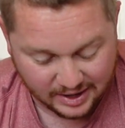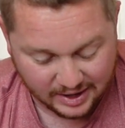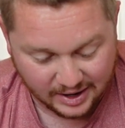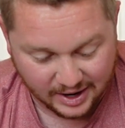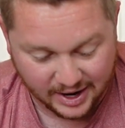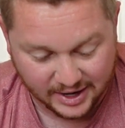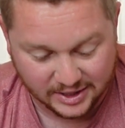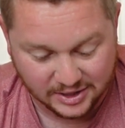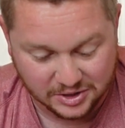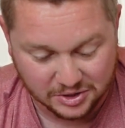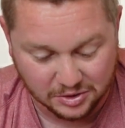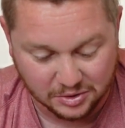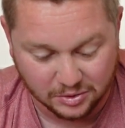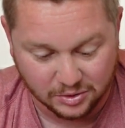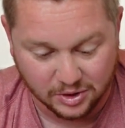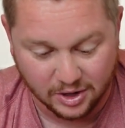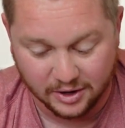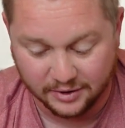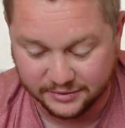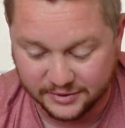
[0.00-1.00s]
I do
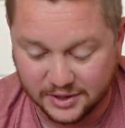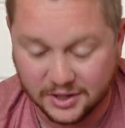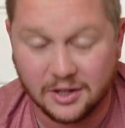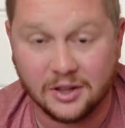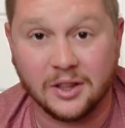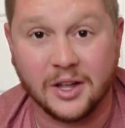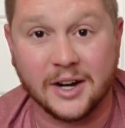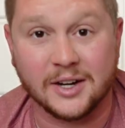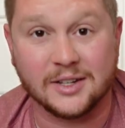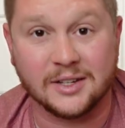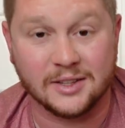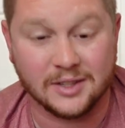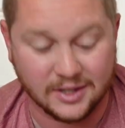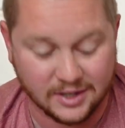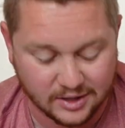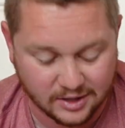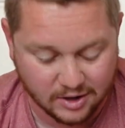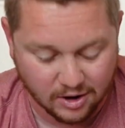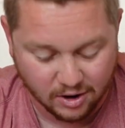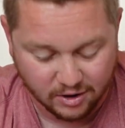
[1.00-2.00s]
love to collect
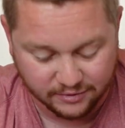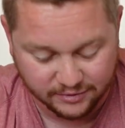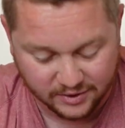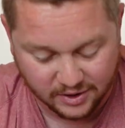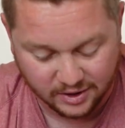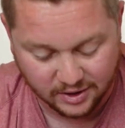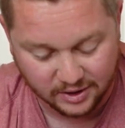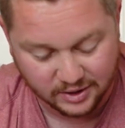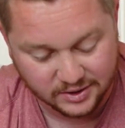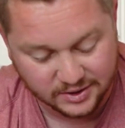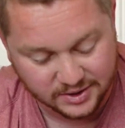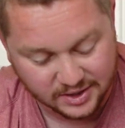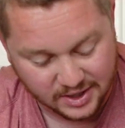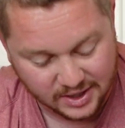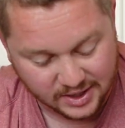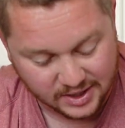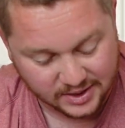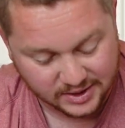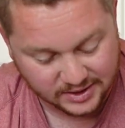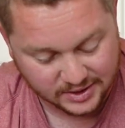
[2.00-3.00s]
the golf cars,
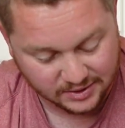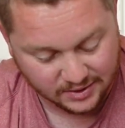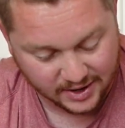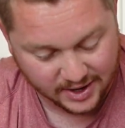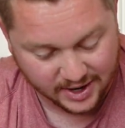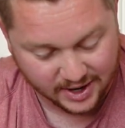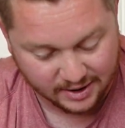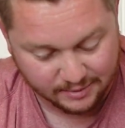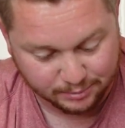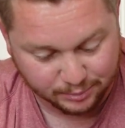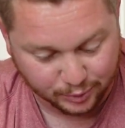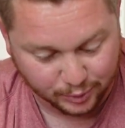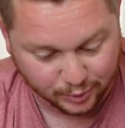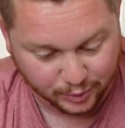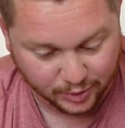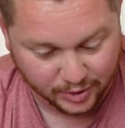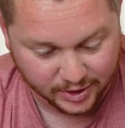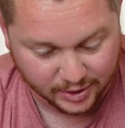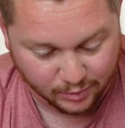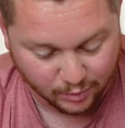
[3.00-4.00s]
so I am
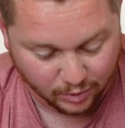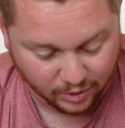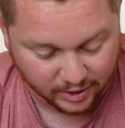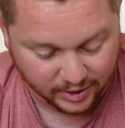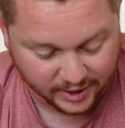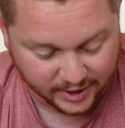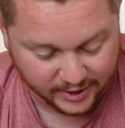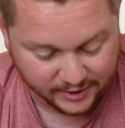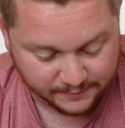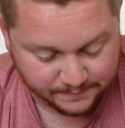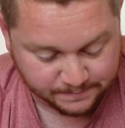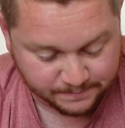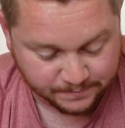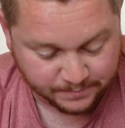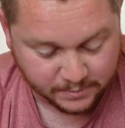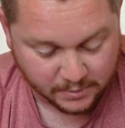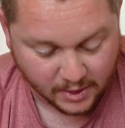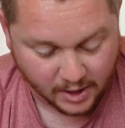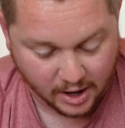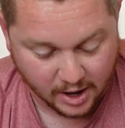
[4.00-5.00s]
pretty worried.
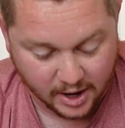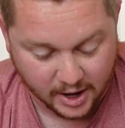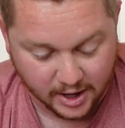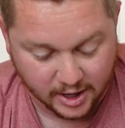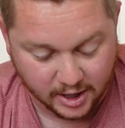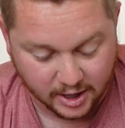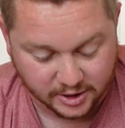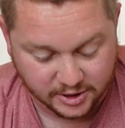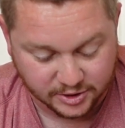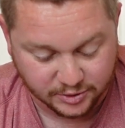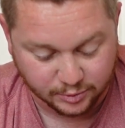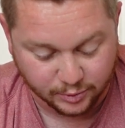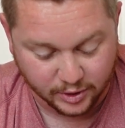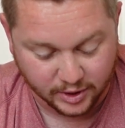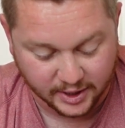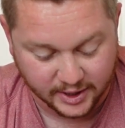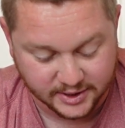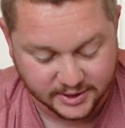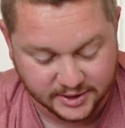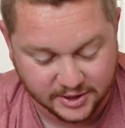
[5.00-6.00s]
I just
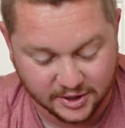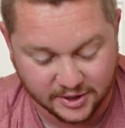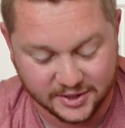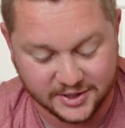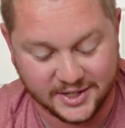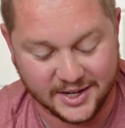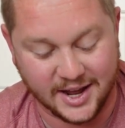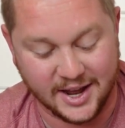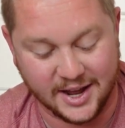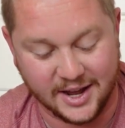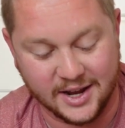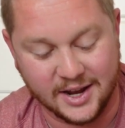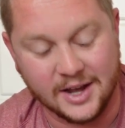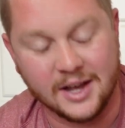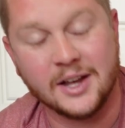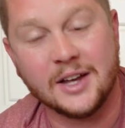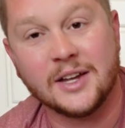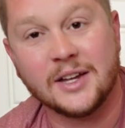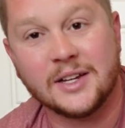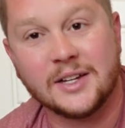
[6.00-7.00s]
realized there's a
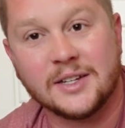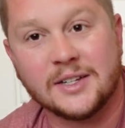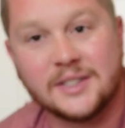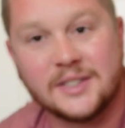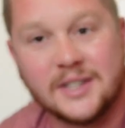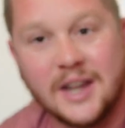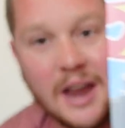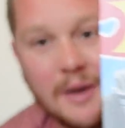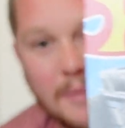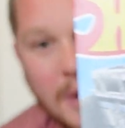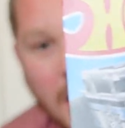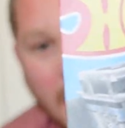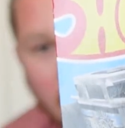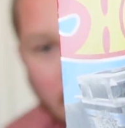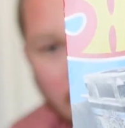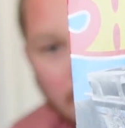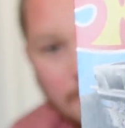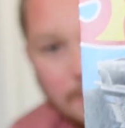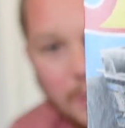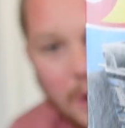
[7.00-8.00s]

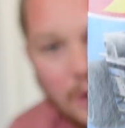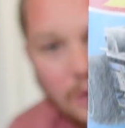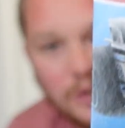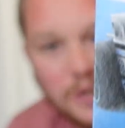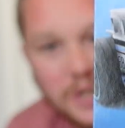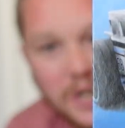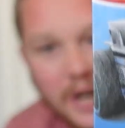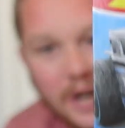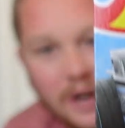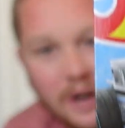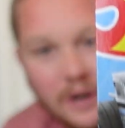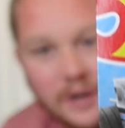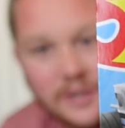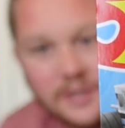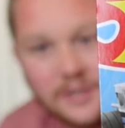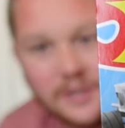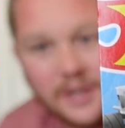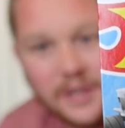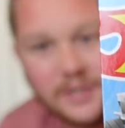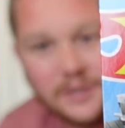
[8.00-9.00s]
Zamac Bone Shaker,
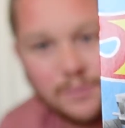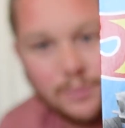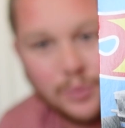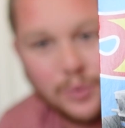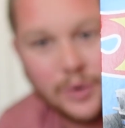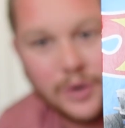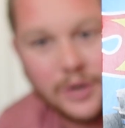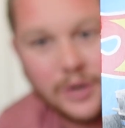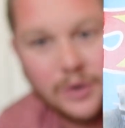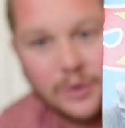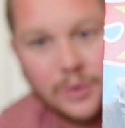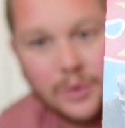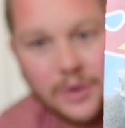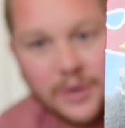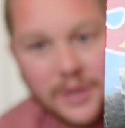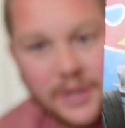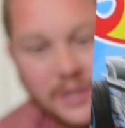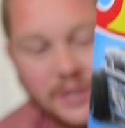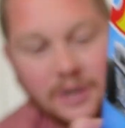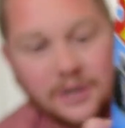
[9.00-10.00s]
so that's pretty cool,
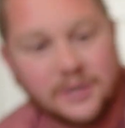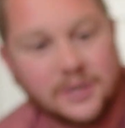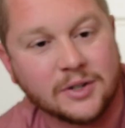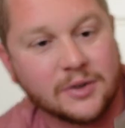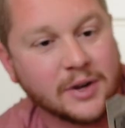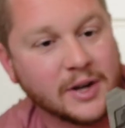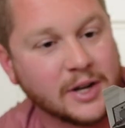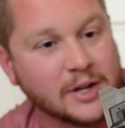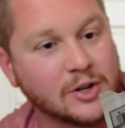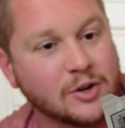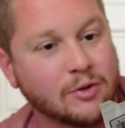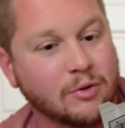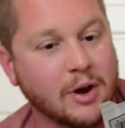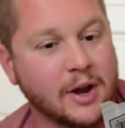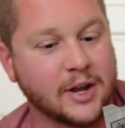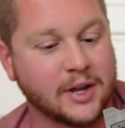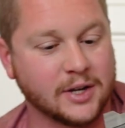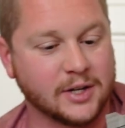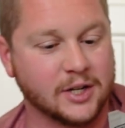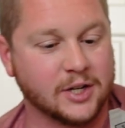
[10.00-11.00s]
and that's also in
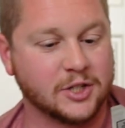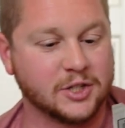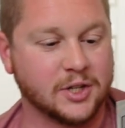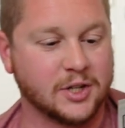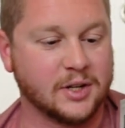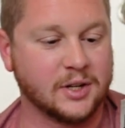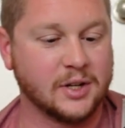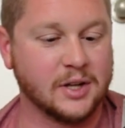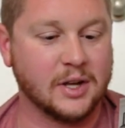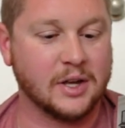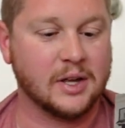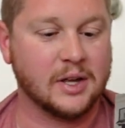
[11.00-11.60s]
great condition.